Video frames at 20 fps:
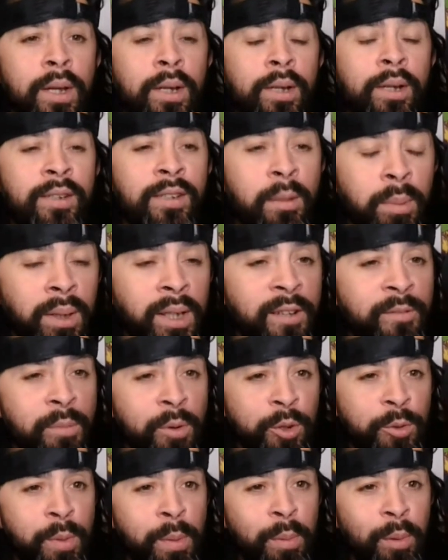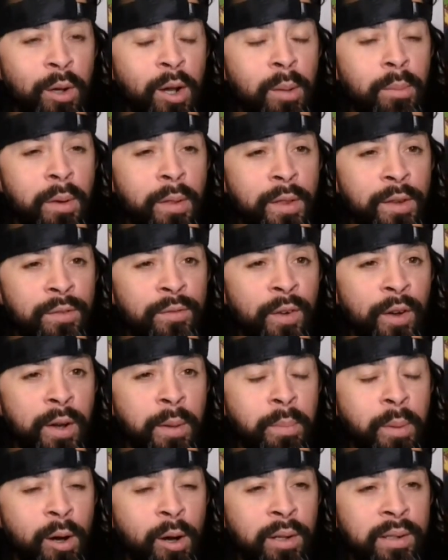because I believe most people come to this very
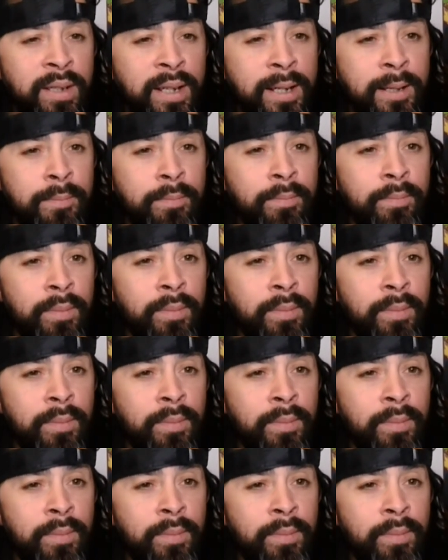part-time,